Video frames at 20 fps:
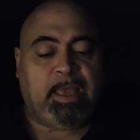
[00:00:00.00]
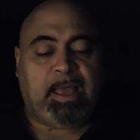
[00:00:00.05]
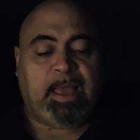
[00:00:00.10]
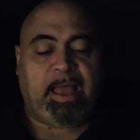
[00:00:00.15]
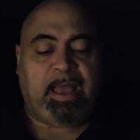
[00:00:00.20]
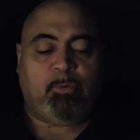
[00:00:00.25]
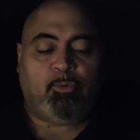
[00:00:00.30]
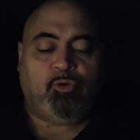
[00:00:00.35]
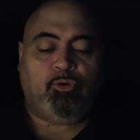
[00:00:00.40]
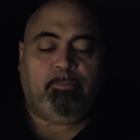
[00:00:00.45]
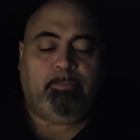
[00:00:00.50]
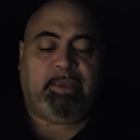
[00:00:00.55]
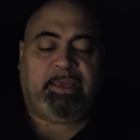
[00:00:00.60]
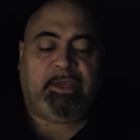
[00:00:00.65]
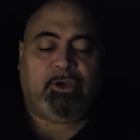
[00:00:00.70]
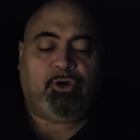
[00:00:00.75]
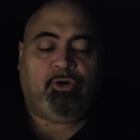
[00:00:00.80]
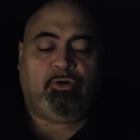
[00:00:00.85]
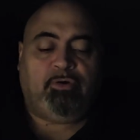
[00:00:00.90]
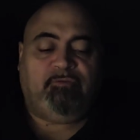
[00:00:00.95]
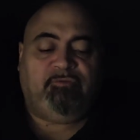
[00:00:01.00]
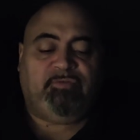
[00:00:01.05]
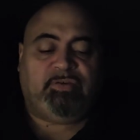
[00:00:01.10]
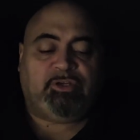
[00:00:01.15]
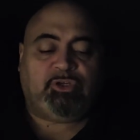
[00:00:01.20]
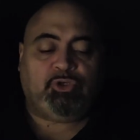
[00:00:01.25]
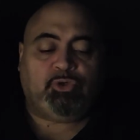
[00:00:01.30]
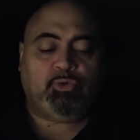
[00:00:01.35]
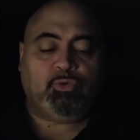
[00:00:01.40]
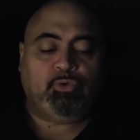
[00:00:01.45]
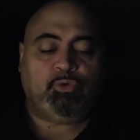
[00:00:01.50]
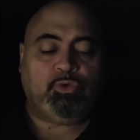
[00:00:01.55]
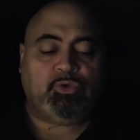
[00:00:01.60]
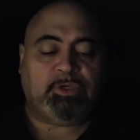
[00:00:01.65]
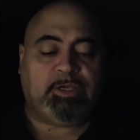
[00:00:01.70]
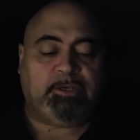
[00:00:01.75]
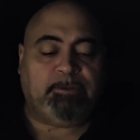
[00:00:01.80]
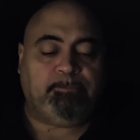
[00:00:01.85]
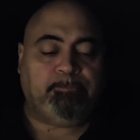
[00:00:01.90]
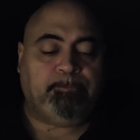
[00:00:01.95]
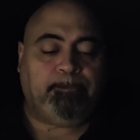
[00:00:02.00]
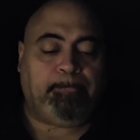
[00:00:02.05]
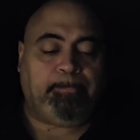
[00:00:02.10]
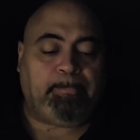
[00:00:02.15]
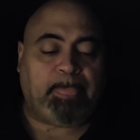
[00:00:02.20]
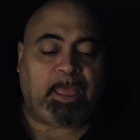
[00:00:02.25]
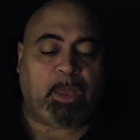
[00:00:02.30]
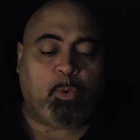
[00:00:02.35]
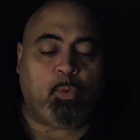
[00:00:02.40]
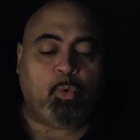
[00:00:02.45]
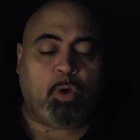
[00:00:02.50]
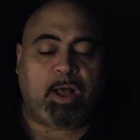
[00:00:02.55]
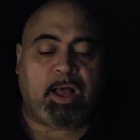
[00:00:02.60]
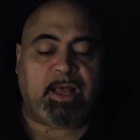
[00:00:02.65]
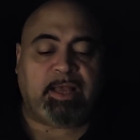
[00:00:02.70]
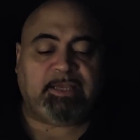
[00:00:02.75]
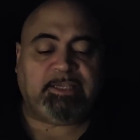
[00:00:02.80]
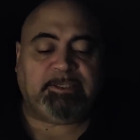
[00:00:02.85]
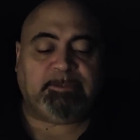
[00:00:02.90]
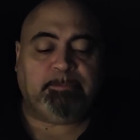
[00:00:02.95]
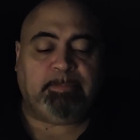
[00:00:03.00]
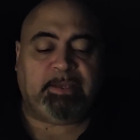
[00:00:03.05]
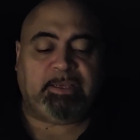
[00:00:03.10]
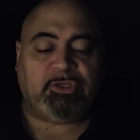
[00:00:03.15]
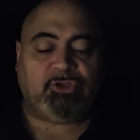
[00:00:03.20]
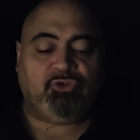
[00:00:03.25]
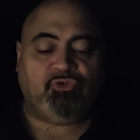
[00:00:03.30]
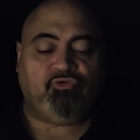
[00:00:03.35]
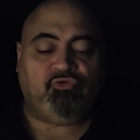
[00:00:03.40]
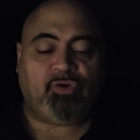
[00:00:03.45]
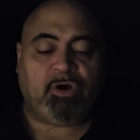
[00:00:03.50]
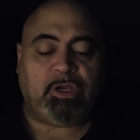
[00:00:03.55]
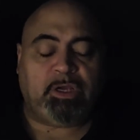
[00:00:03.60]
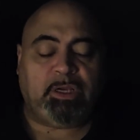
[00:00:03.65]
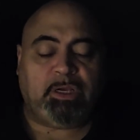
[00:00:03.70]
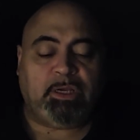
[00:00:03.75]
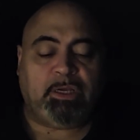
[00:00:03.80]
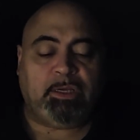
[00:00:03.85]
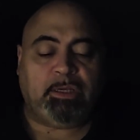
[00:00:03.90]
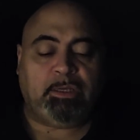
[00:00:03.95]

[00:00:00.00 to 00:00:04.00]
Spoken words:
I will make her officials and wise men drunk,